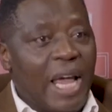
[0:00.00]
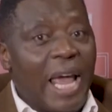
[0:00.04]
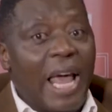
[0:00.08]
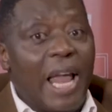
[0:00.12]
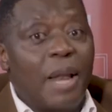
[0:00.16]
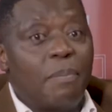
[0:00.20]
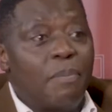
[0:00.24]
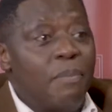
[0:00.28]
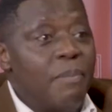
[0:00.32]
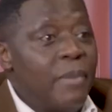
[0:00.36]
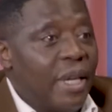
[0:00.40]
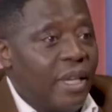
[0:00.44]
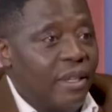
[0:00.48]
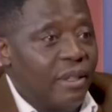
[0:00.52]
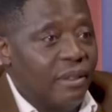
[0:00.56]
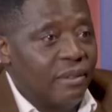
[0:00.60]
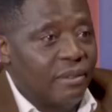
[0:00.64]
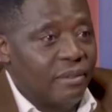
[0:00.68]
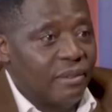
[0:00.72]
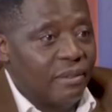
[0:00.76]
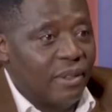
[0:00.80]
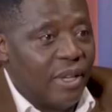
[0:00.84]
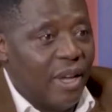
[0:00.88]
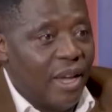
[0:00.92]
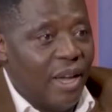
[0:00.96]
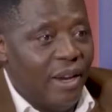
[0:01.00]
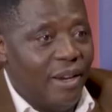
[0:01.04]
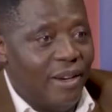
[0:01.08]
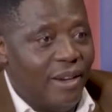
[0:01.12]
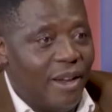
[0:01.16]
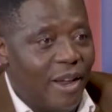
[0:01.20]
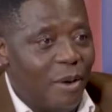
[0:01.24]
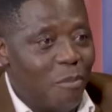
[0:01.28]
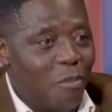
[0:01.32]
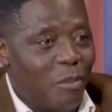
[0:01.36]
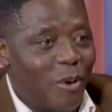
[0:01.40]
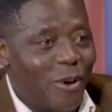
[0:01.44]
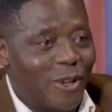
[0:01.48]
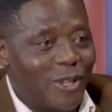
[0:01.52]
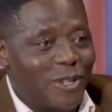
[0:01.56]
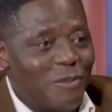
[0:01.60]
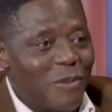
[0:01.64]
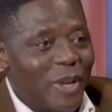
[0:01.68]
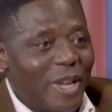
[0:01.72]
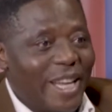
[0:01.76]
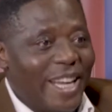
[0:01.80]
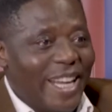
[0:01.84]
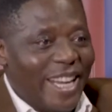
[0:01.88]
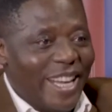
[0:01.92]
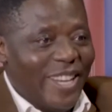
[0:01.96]
help me and
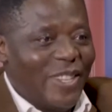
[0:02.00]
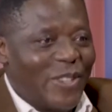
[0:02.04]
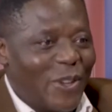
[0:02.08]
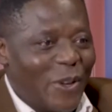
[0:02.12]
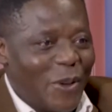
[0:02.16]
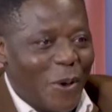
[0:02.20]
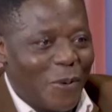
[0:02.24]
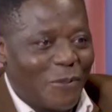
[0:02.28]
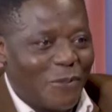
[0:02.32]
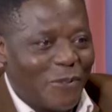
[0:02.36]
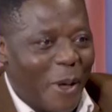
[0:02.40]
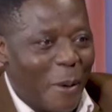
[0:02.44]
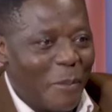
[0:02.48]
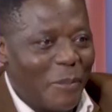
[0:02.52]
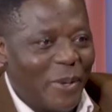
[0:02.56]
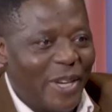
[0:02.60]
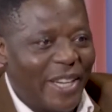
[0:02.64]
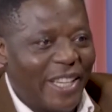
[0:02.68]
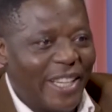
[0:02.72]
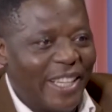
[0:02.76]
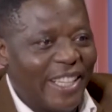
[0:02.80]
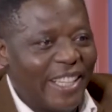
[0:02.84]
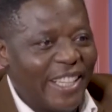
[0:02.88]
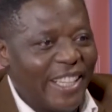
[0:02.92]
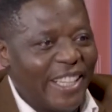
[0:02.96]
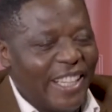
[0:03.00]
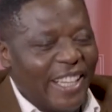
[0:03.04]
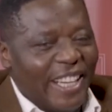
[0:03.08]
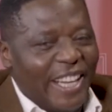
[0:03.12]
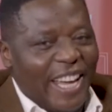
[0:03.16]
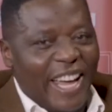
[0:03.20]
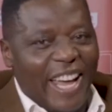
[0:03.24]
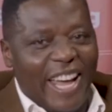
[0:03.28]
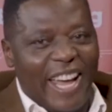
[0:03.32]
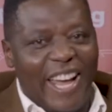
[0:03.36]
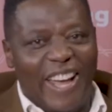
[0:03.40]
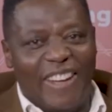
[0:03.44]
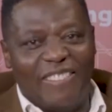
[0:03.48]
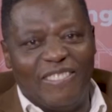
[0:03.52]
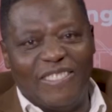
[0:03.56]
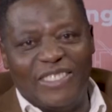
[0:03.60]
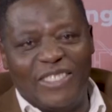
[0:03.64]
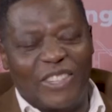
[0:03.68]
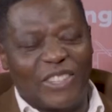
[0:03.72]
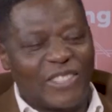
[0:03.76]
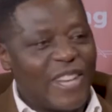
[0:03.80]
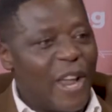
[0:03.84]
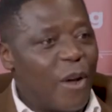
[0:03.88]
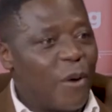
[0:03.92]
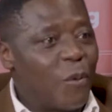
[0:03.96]
brought me into your family,
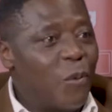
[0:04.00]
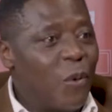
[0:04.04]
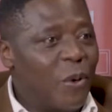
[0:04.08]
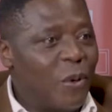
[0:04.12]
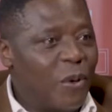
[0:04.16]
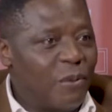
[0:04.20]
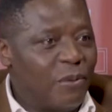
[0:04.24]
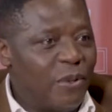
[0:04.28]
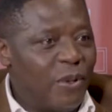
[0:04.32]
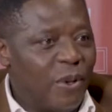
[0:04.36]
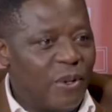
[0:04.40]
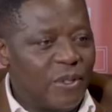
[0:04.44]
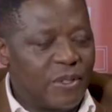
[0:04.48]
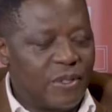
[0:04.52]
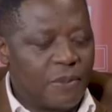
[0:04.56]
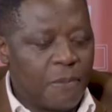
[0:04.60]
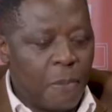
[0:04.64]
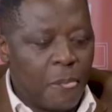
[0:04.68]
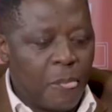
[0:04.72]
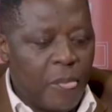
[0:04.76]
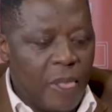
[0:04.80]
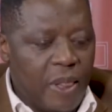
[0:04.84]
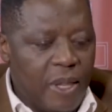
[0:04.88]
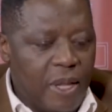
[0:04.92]
just like one of yours?